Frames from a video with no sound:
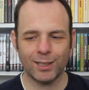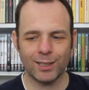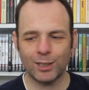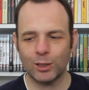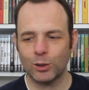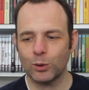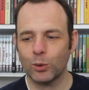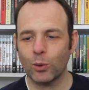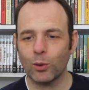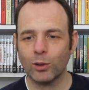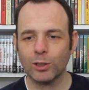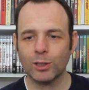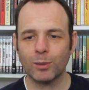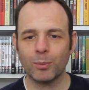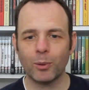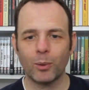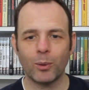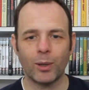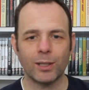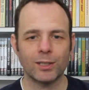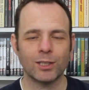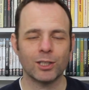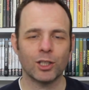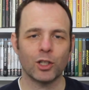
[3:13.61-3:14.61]
And he talks
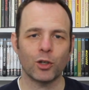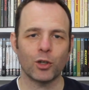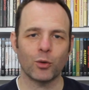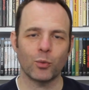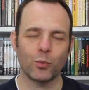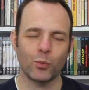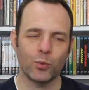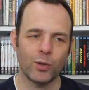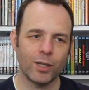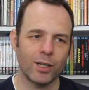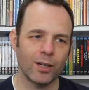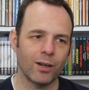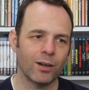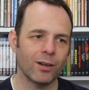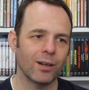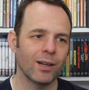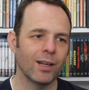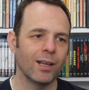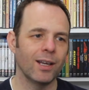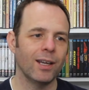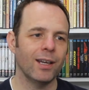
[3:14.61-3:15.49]
about his career